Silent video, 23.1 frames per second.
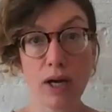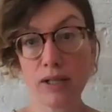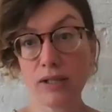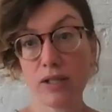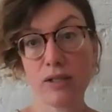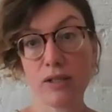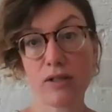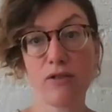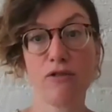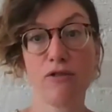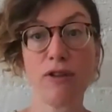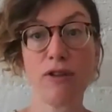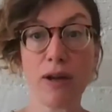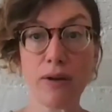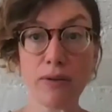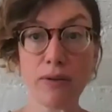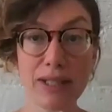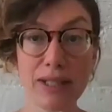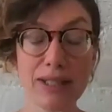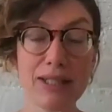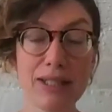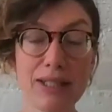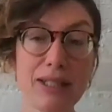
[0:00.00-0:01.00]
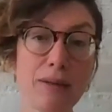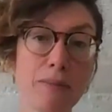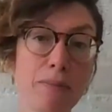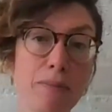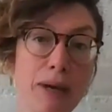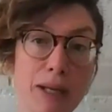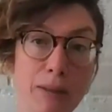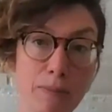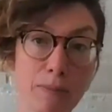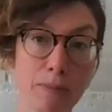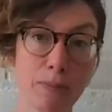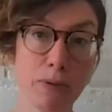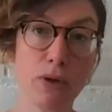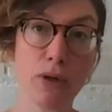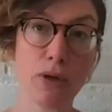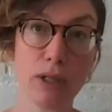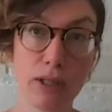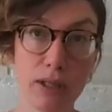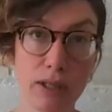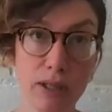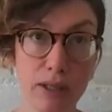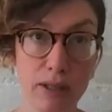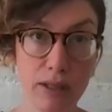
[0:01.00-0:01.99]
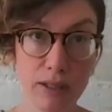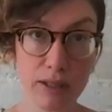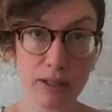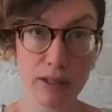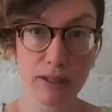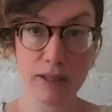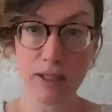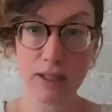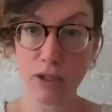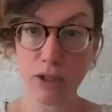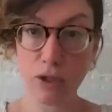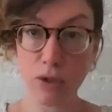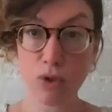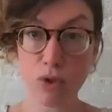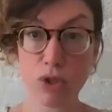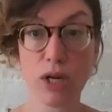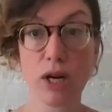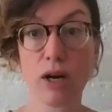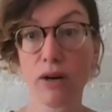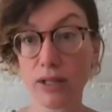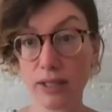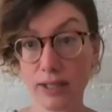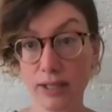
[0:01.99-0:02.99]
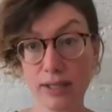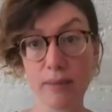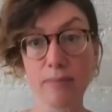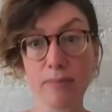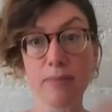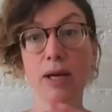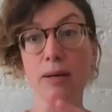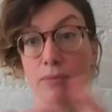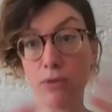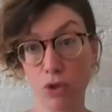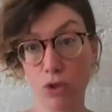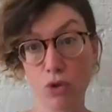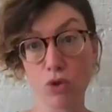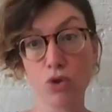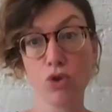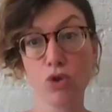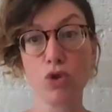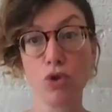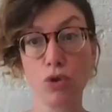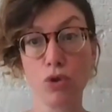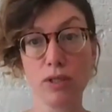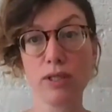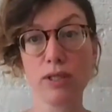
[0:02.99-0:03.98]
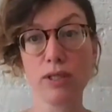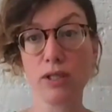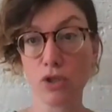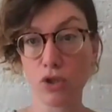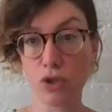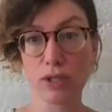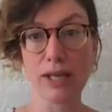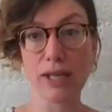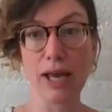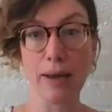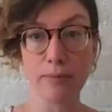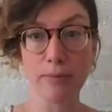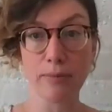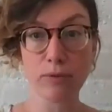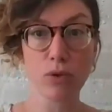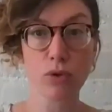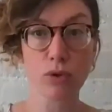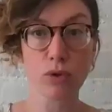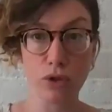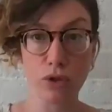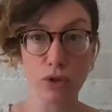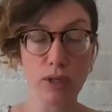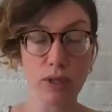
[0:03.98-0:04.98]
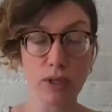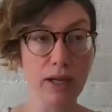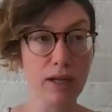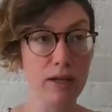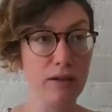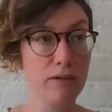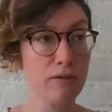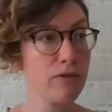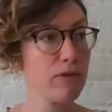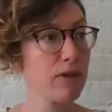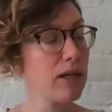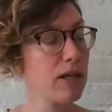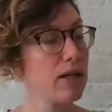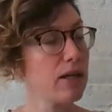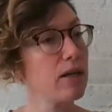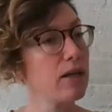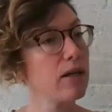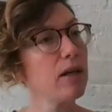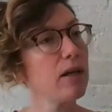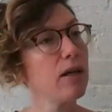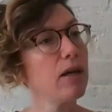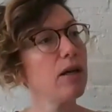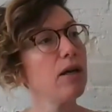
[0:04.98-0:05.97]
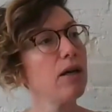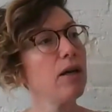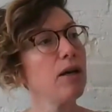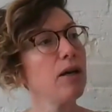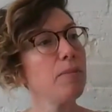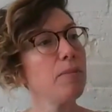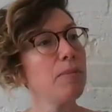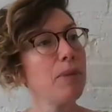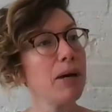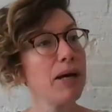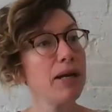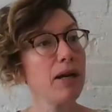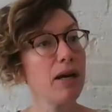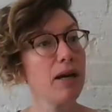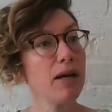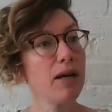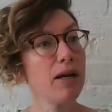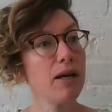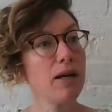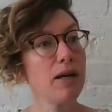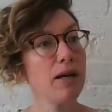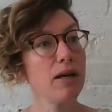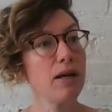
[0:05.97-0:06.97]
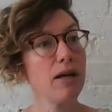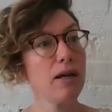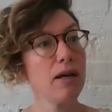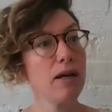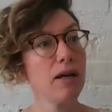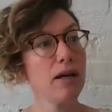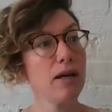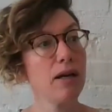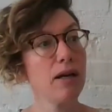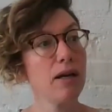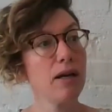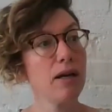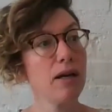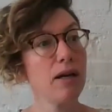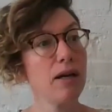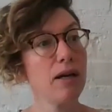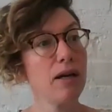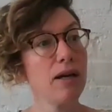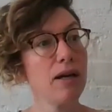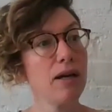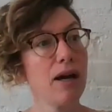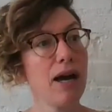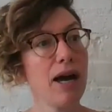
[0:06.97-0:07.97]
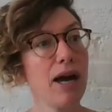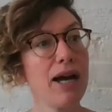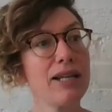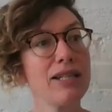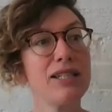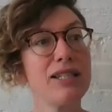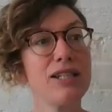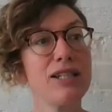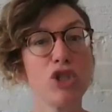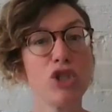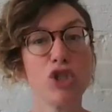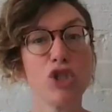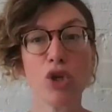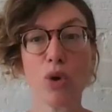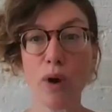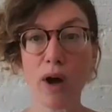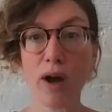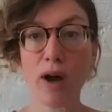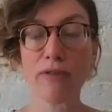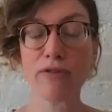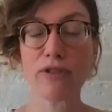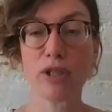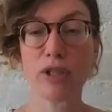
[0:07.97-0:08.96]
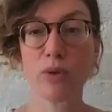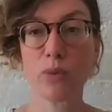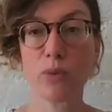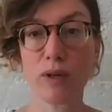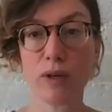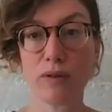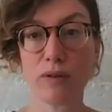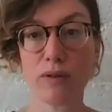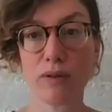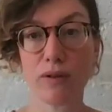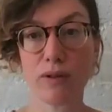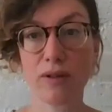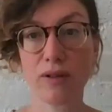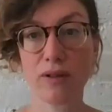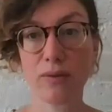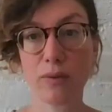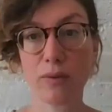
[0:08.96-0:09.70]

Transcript: us as a founding team might put in the CEO chair. And sometimes those two decisions absolutely do get conflated. But I see so often when